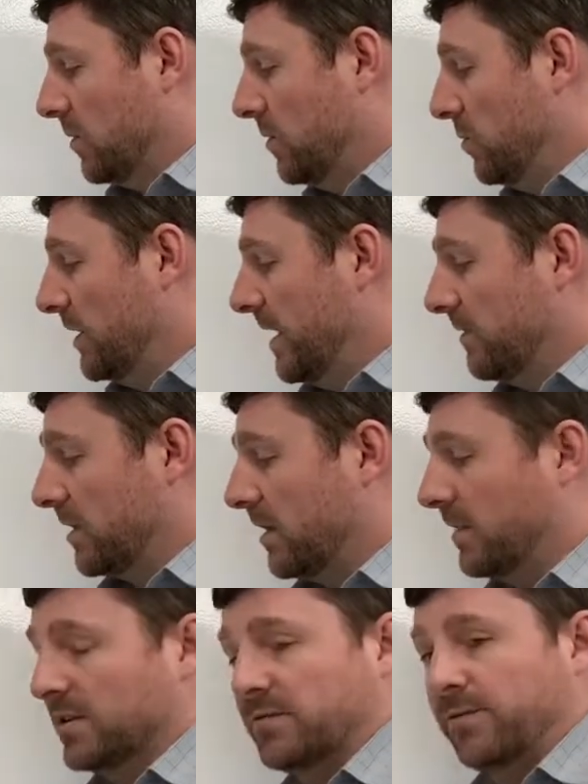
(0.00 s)
would never call
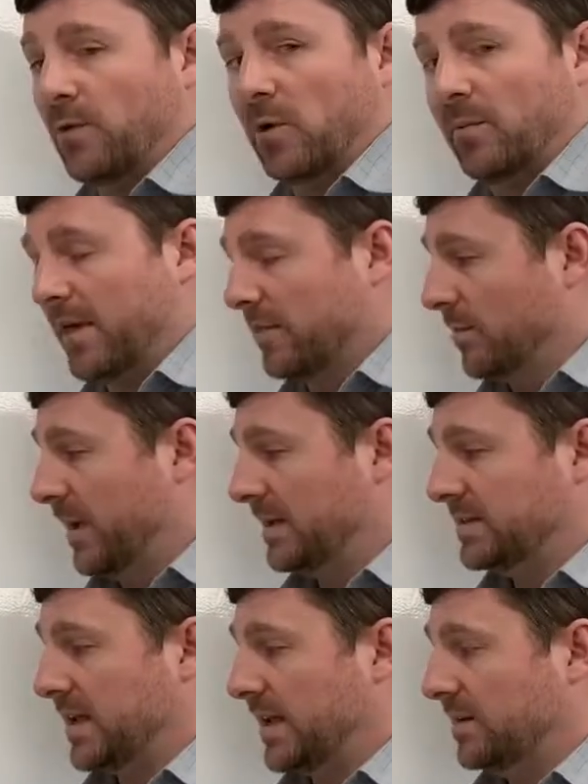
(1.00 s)
this
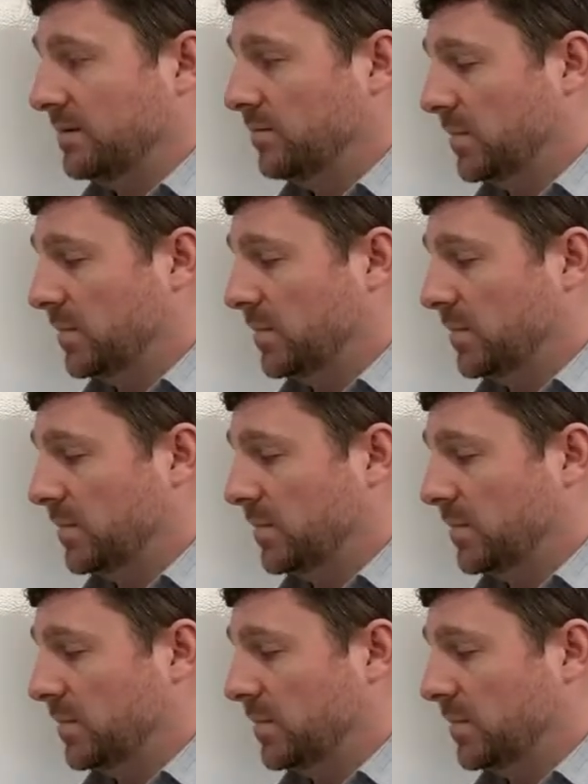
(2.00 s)
4-methylpentane